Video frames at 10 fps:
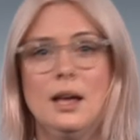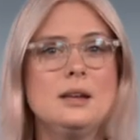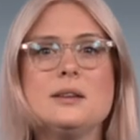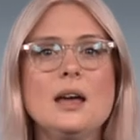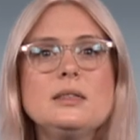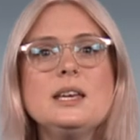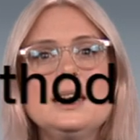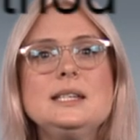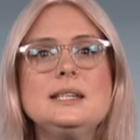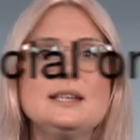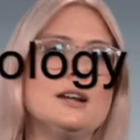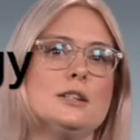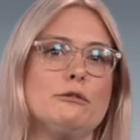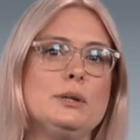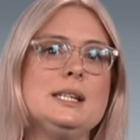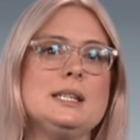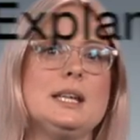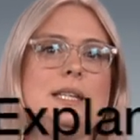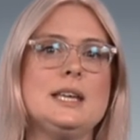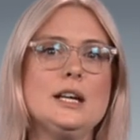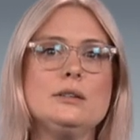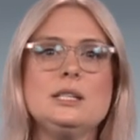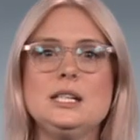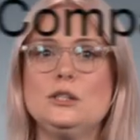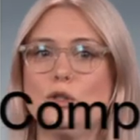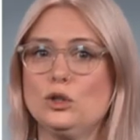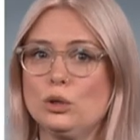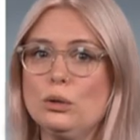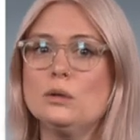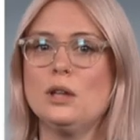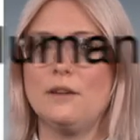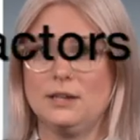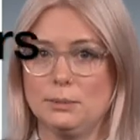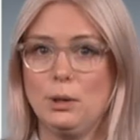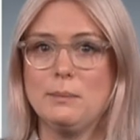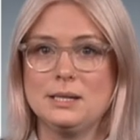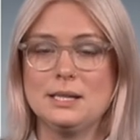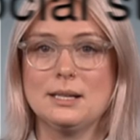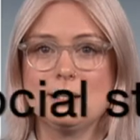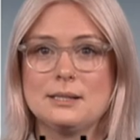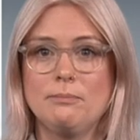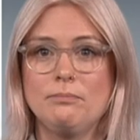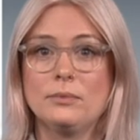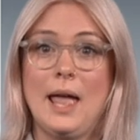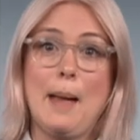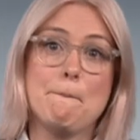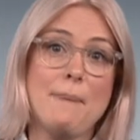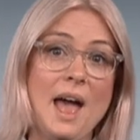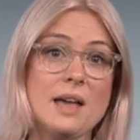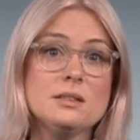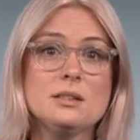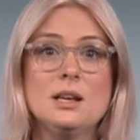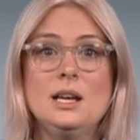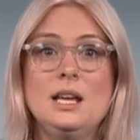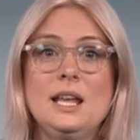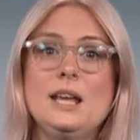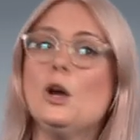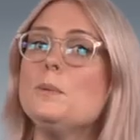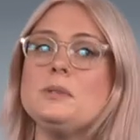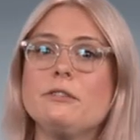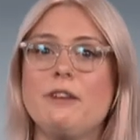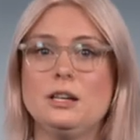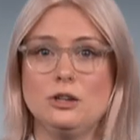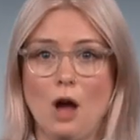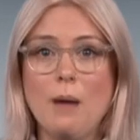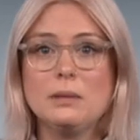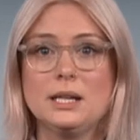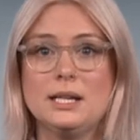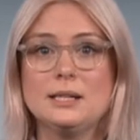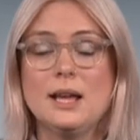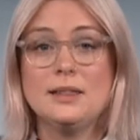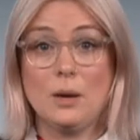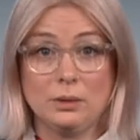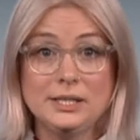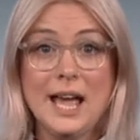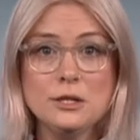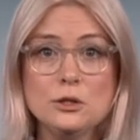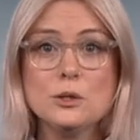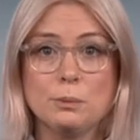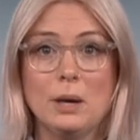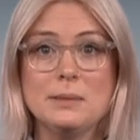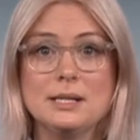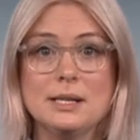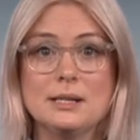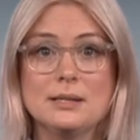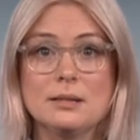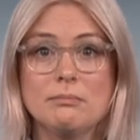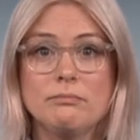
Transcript: Nothing in deductive reasoning guarantees the truth of its premises. At best, it hopes to find anomalies that will test those premises.